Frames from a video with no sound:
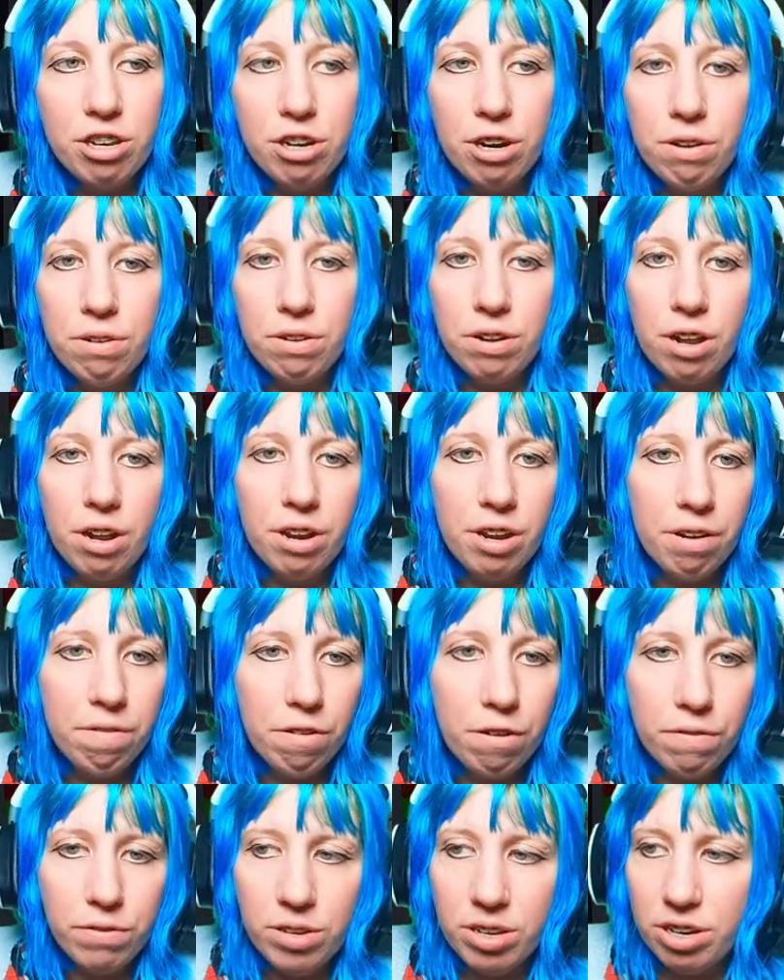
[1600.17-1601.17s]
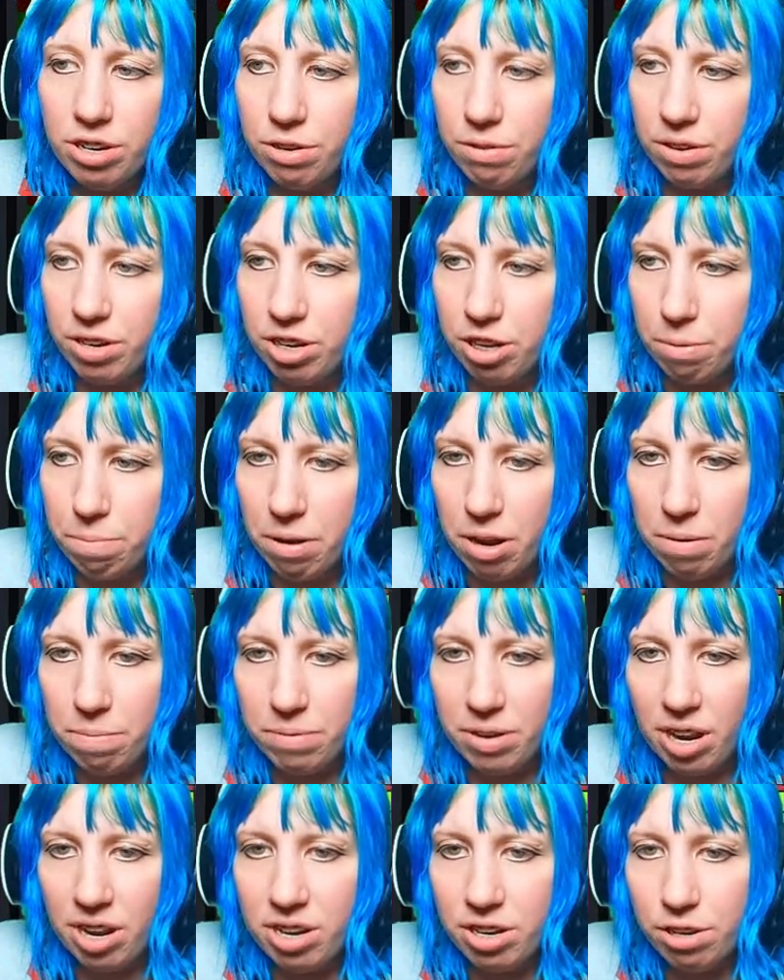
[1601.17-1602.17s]
Don't know. They're obviously doing some
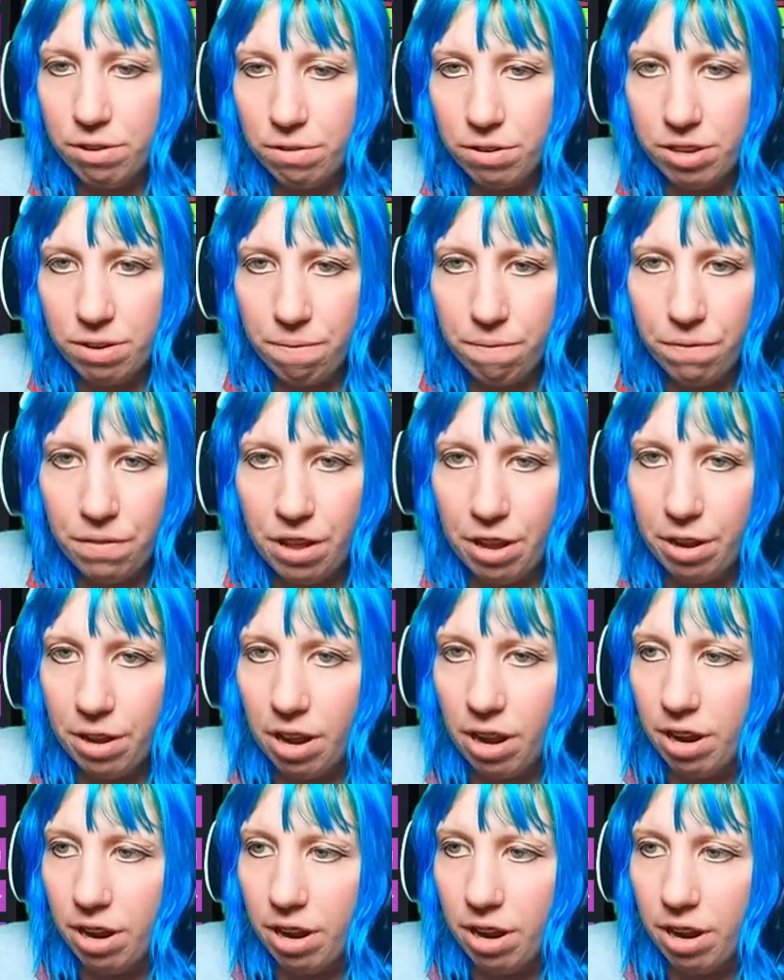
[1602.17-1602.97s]
updates or something.